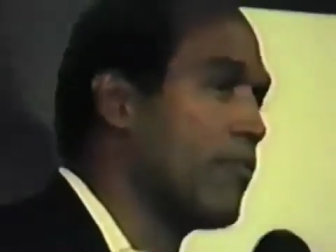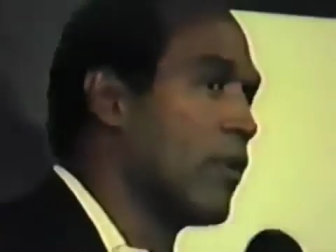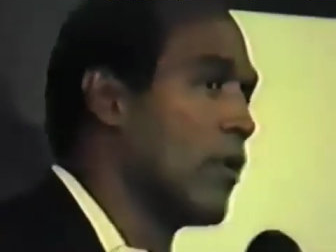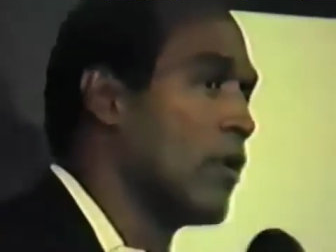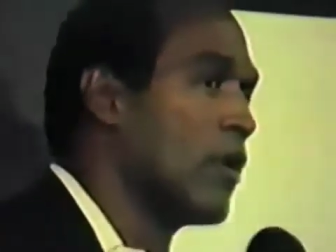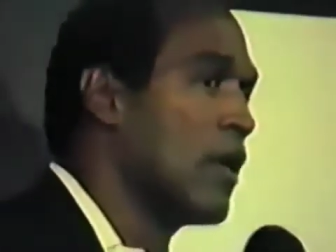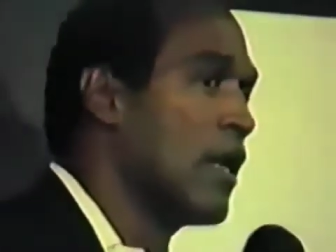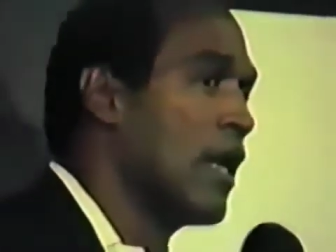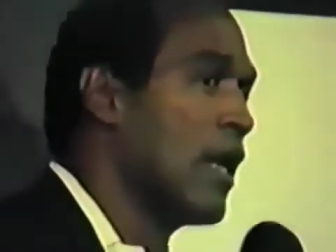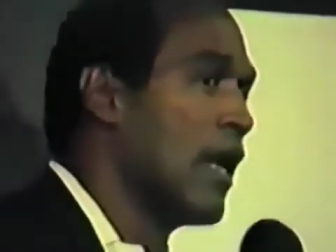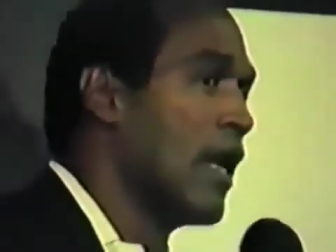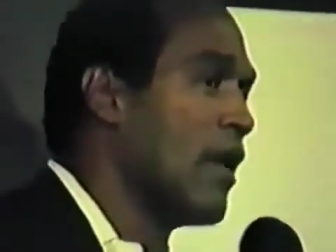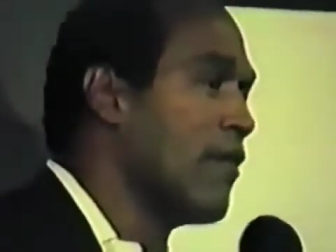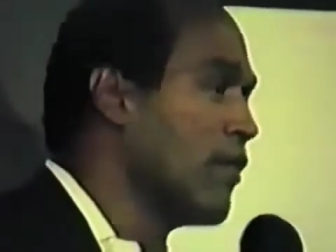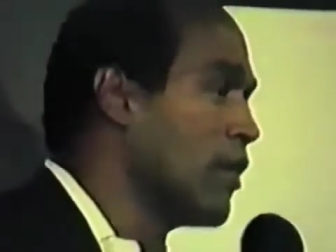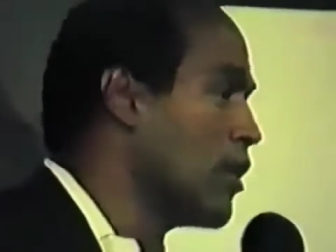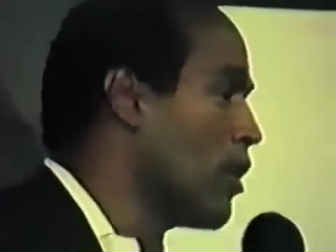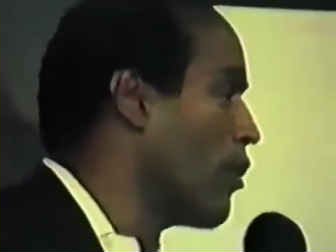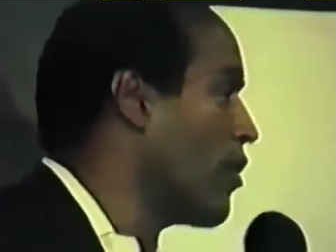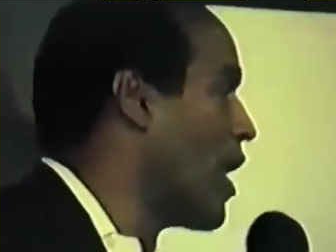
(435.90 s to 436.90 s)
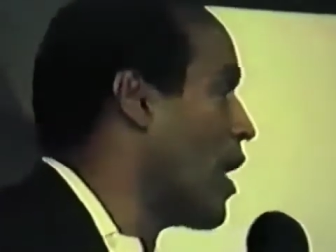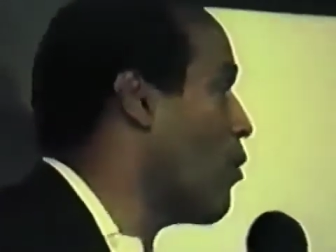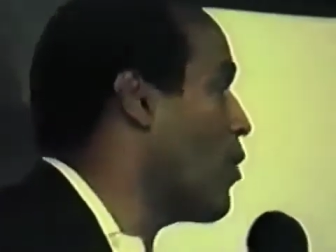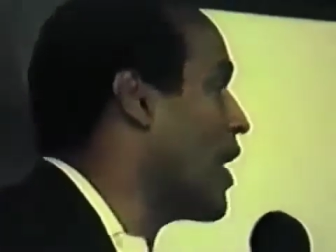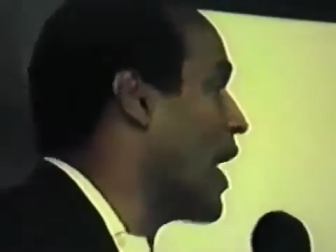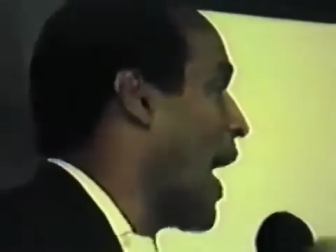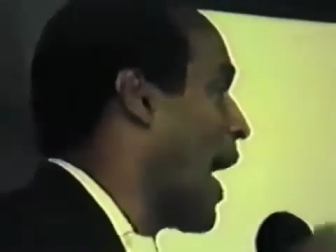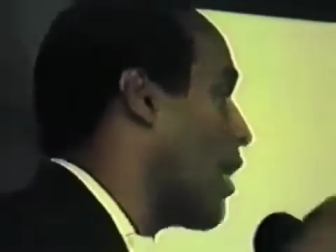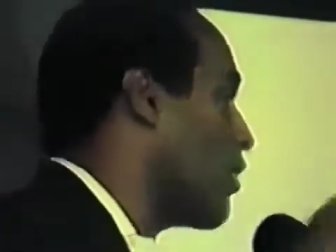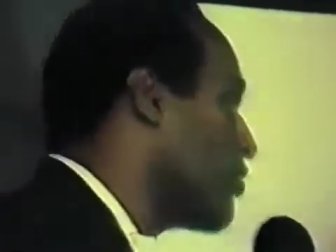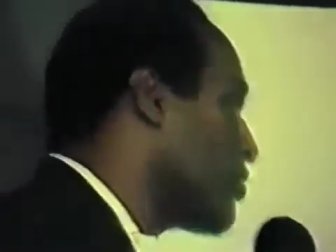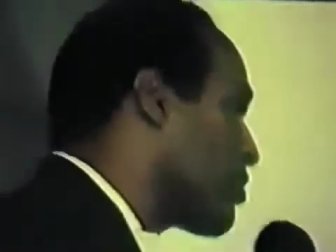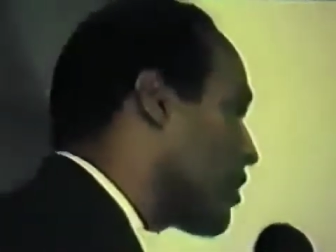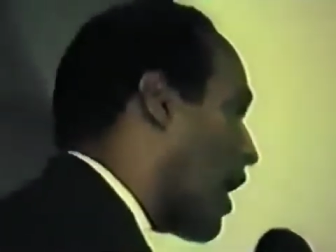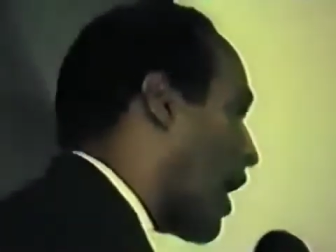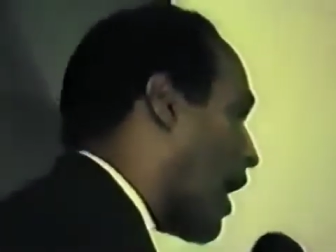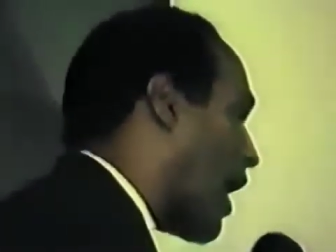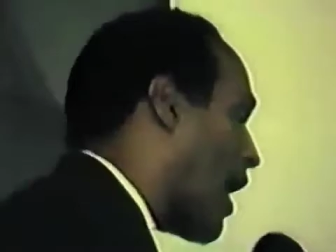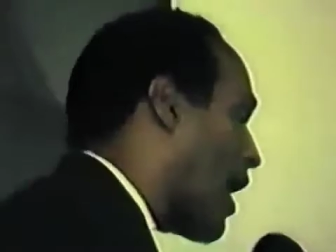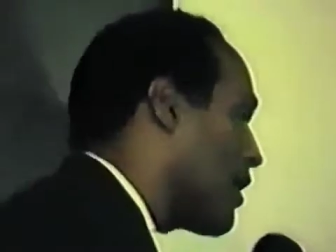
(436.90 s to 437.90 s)
people, even though they went
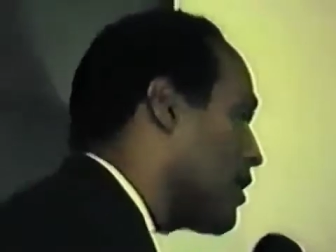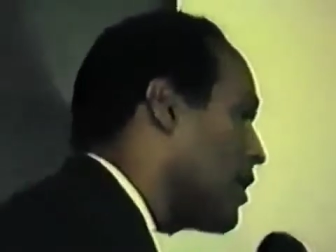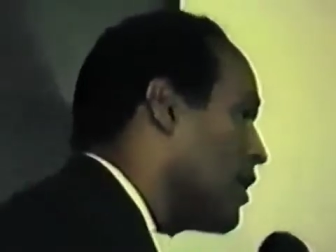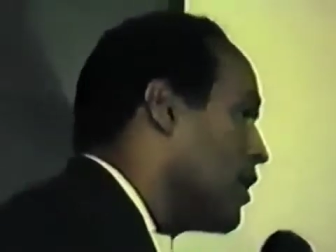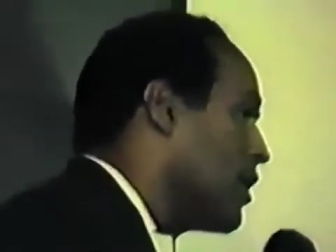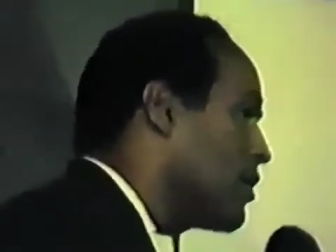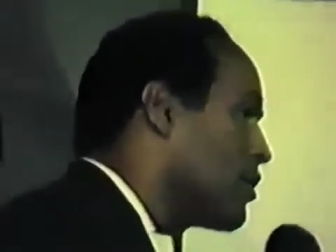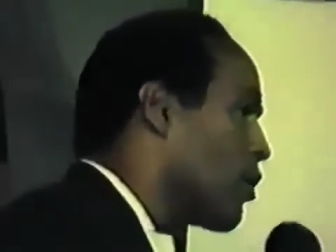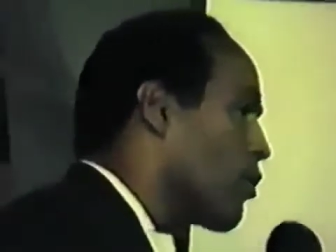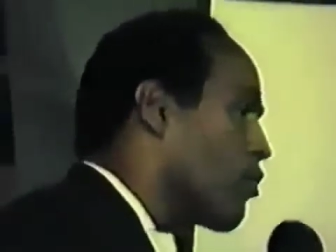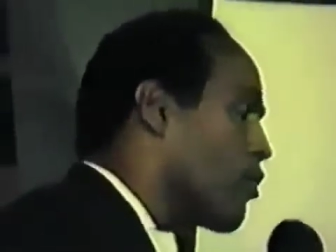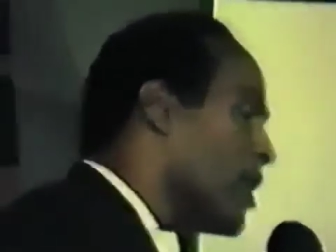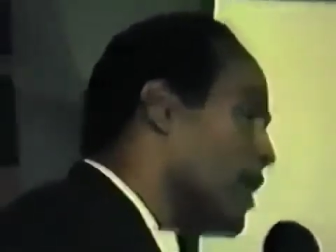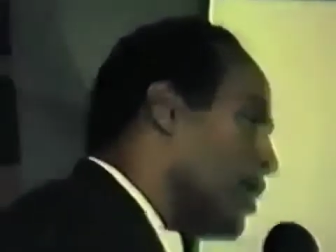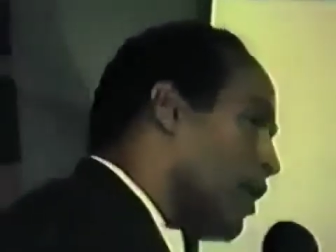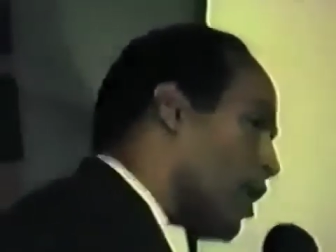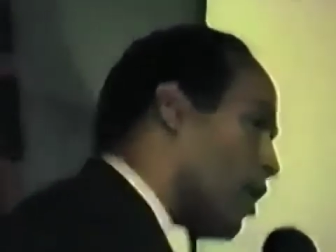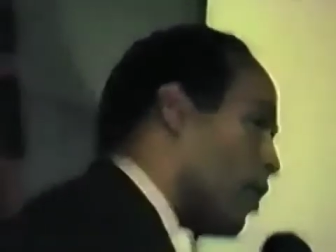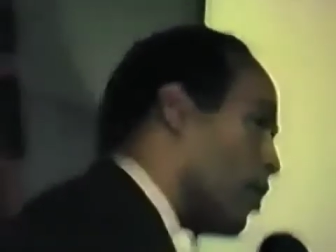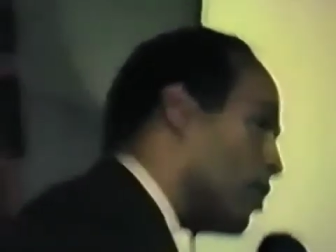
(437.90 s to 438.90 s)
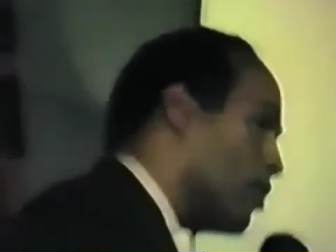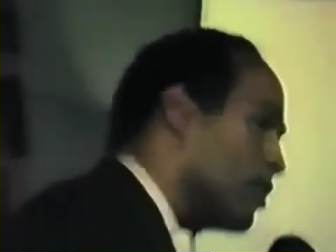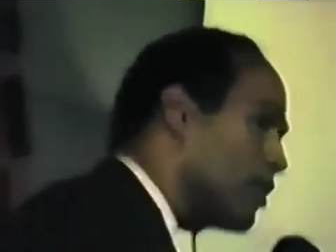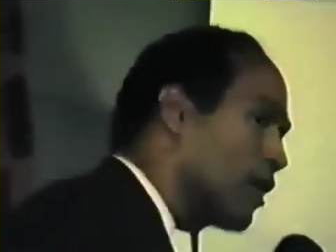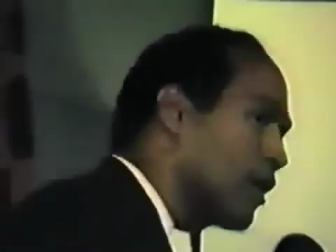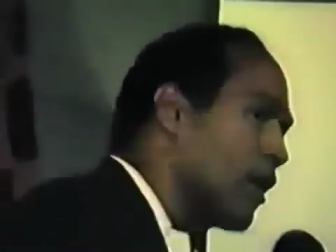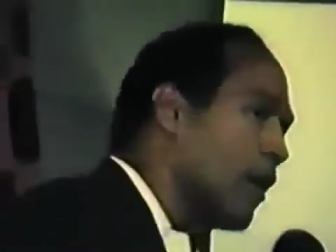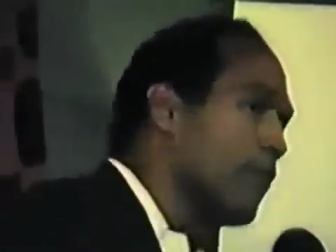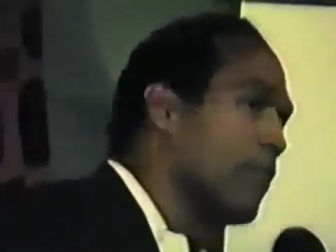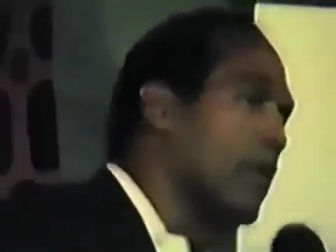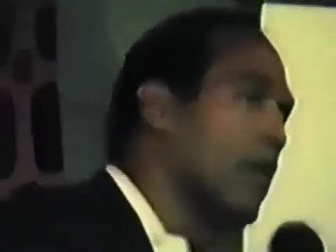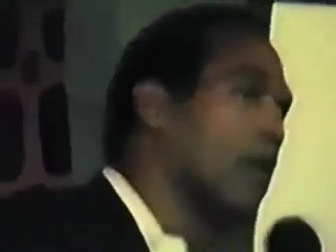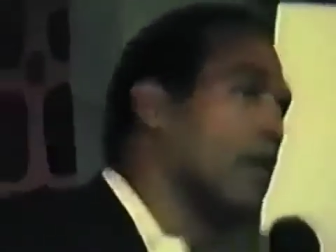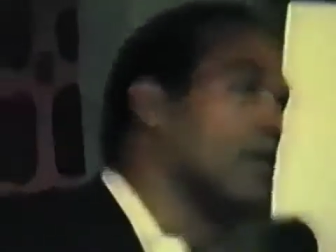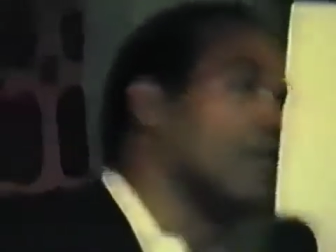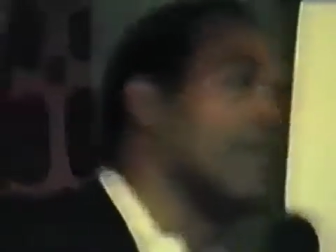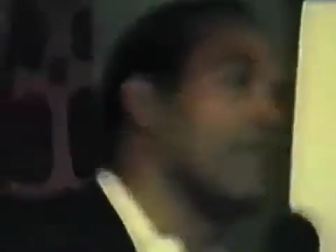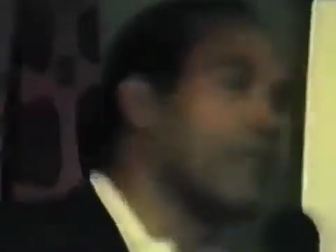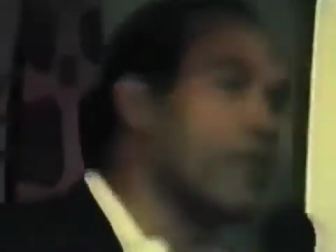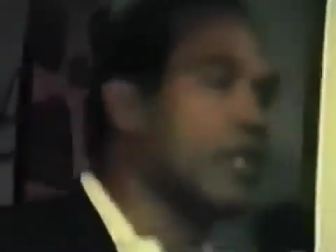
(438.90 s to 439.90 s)
outside to reload, to come
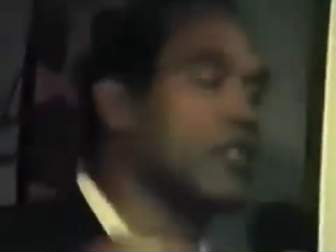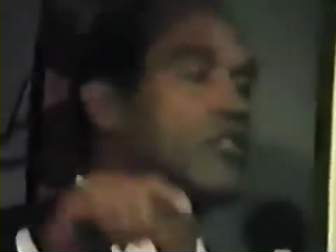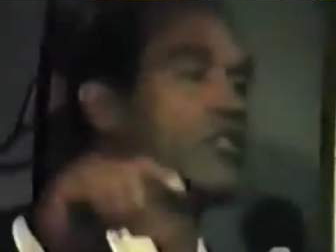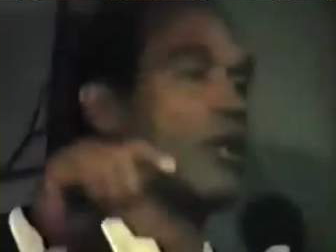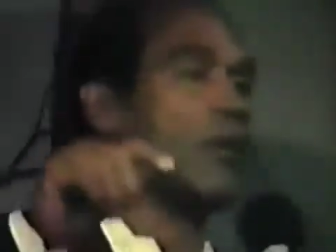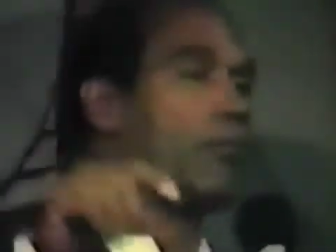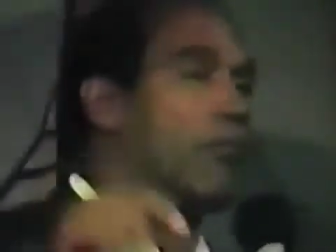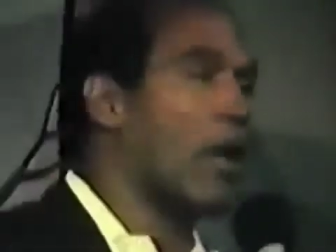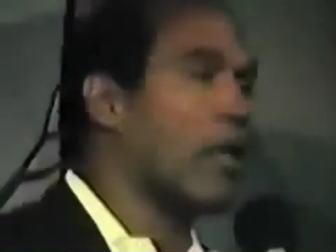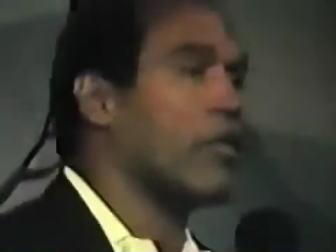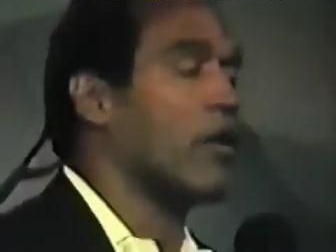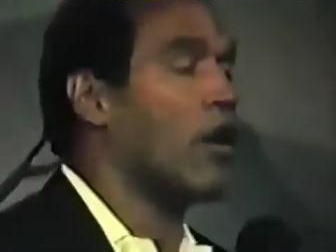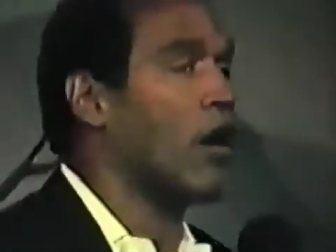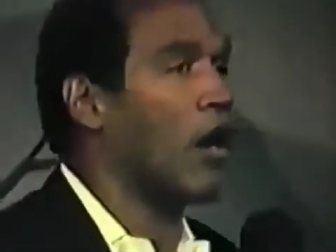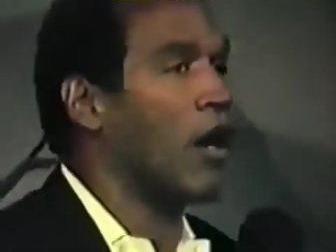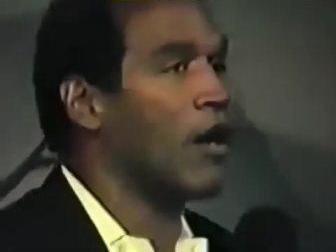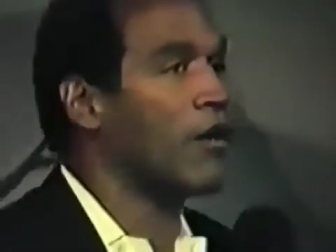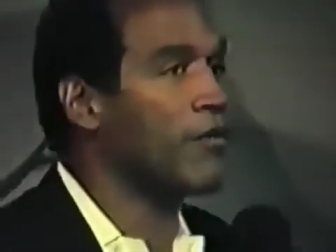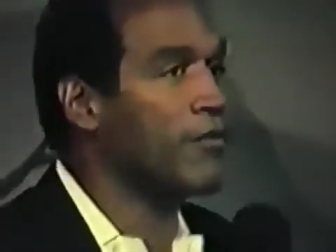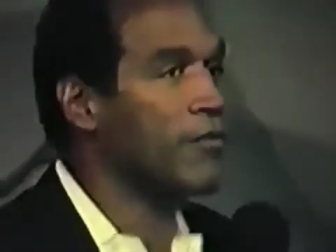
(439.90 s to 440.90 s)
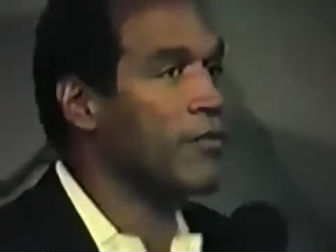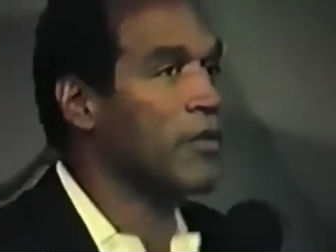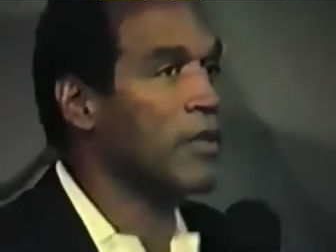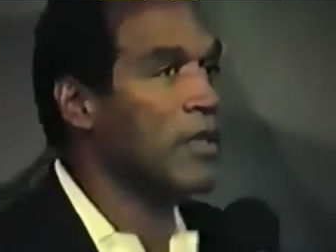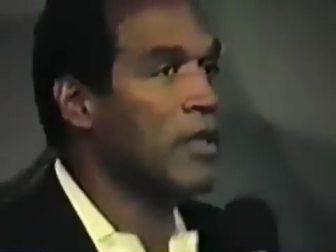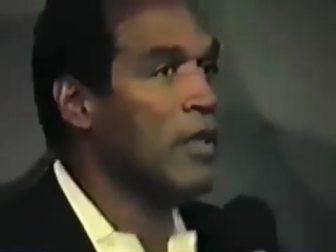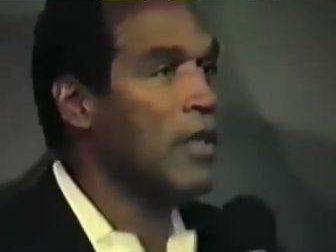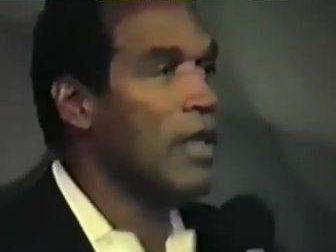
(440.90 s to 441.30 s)
in, to finish their mother off.